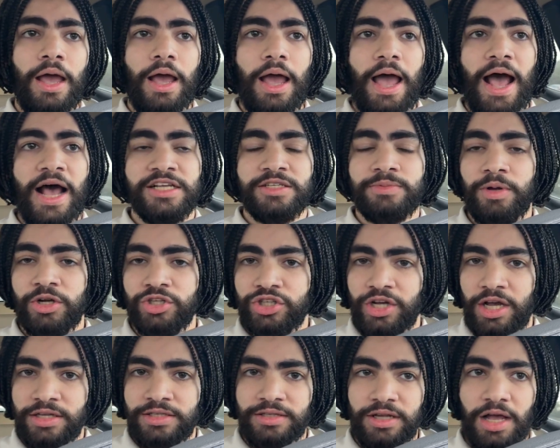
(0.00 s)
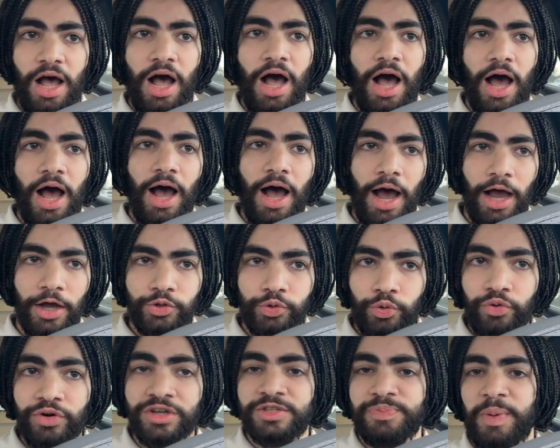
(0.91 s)
as much as I do
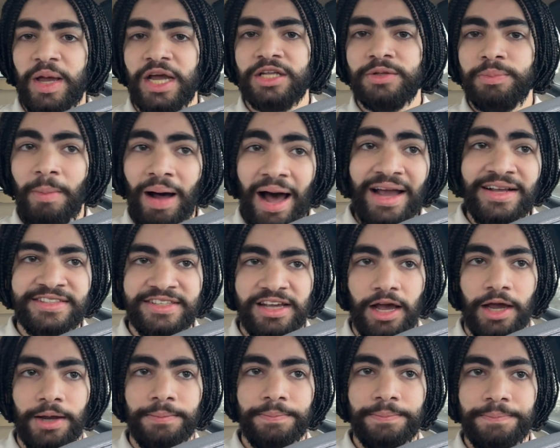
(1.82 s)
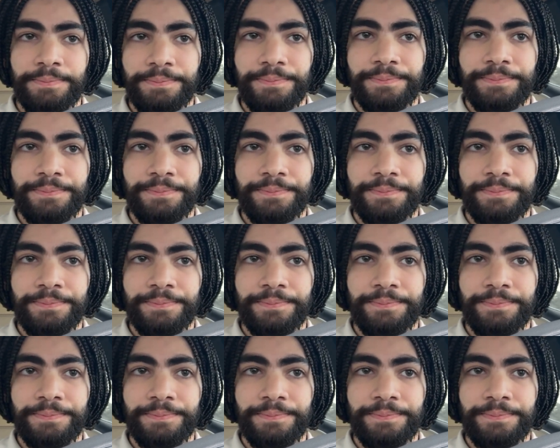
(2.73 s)
respect my time.